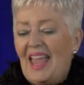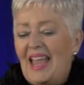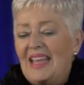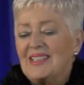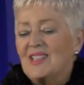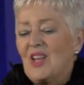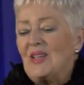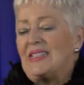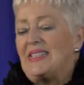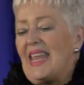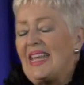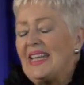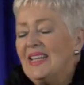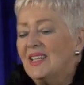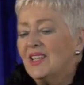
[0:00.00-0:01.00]
And so
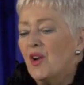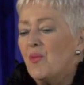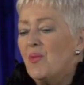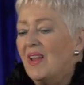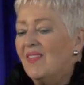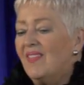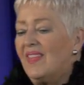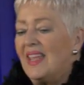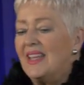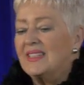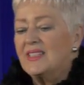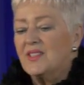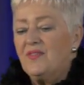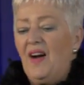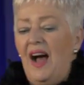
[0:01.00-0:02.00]
2
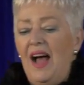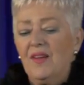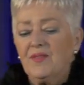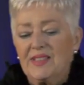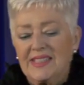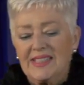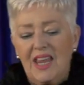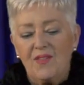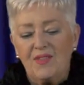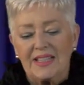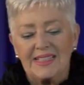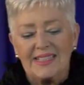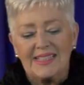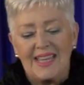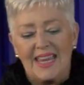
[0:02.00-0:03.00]
Corinthians 5
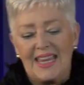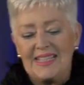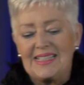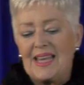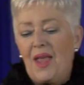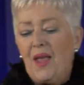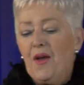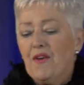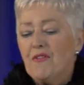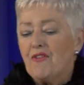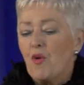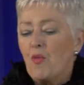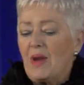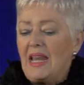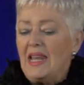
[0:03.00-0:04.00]
7 says,
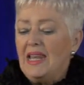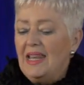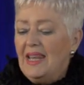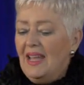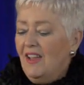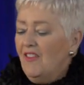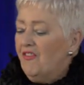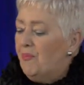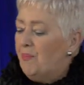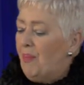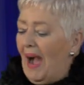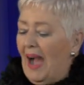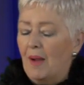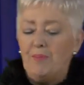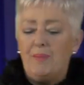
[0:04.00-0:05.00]
For we live
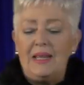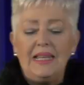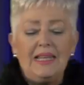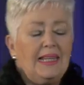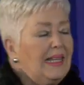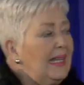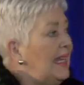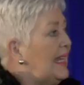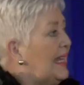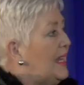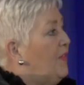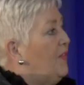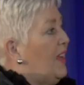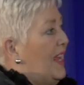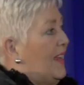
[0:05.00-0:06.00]
by
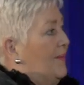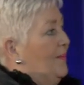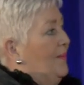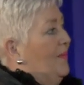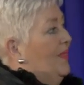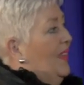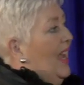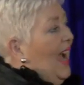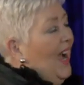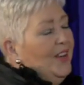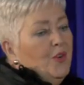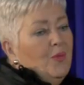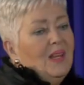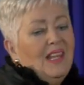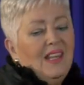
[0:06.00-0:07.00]
believing. How
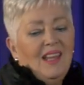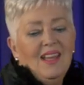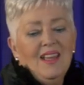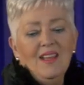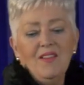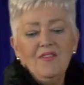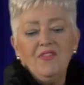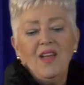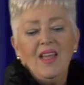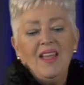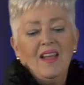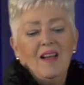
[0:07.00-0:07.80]
do we live?